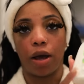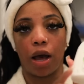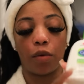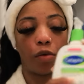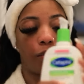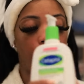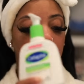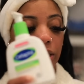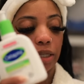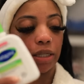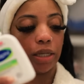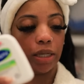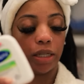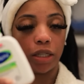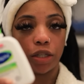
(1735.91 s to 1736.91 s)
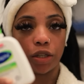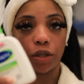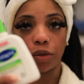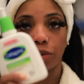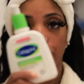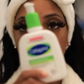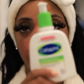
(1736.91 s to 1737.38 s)
I will mix these
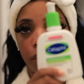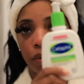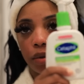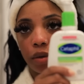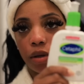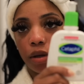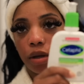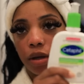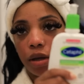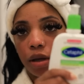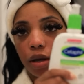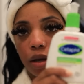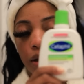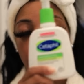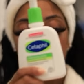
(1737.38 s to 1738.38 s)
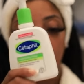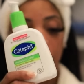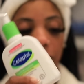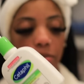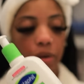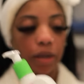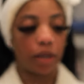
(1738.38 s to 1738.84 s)
two.
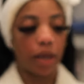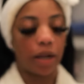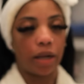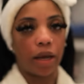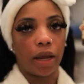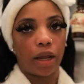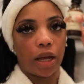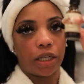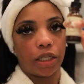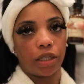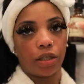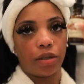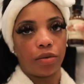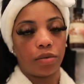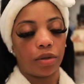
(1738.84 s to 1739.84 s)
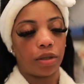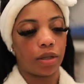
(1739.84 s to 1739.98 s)
But at night, I just use